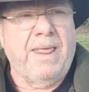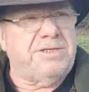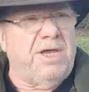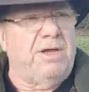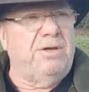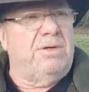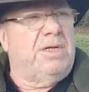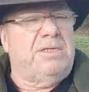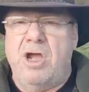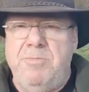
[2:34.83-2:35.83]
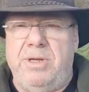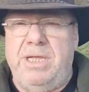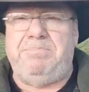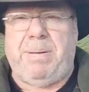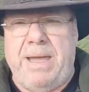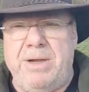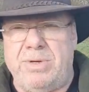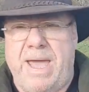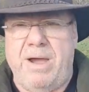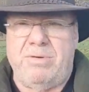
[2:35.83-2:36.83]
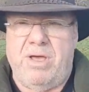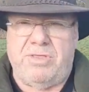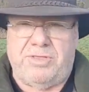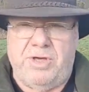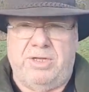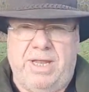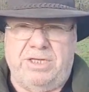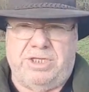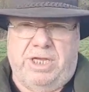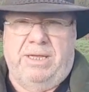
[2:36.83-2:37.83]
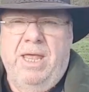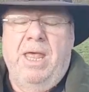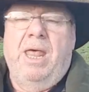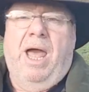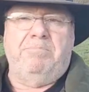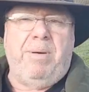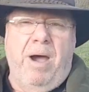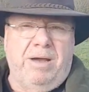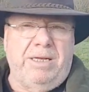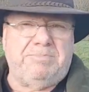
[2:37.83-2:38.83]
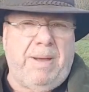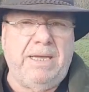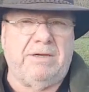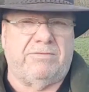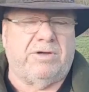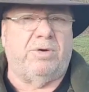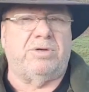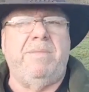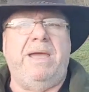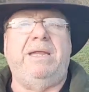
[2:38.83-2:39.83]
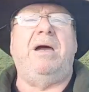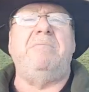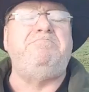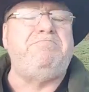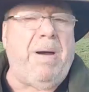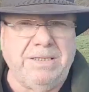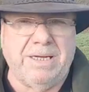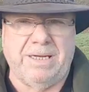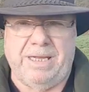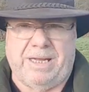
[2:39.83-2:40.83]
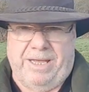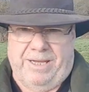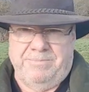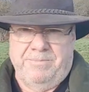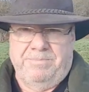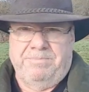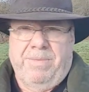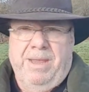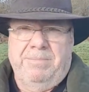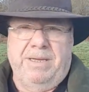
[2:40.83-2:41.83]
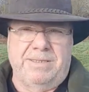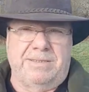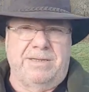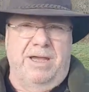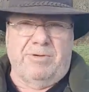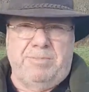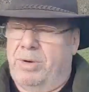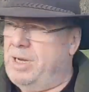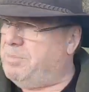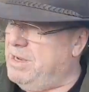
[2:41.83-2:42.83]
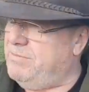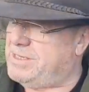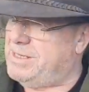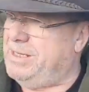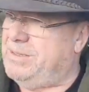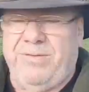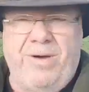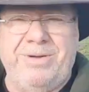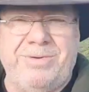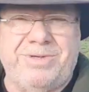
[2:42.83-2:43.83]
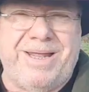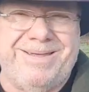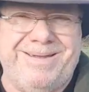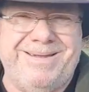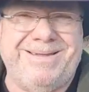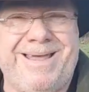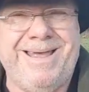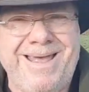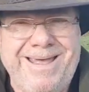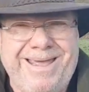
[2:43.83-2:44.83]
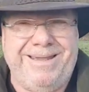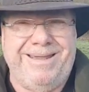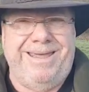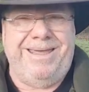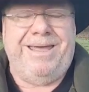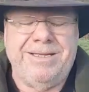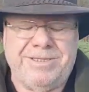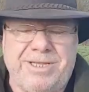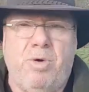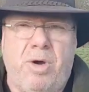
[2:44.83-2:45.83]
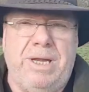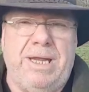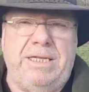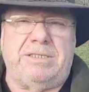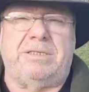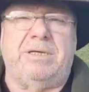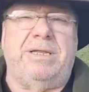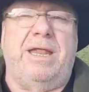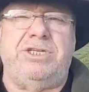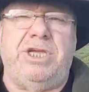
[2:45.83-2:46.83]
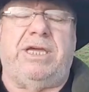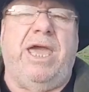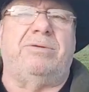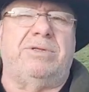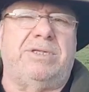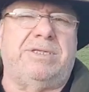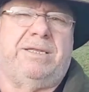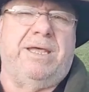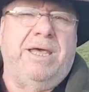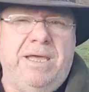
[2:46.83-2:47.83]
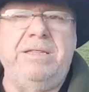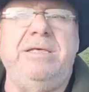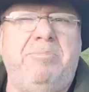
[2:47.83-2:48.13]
So nobody bailed out Third Energy. And Barclays Bank, of course, made it abundantly clear, because as I've reported previously, the final sentence in the somewhat late Third Energy account said, in the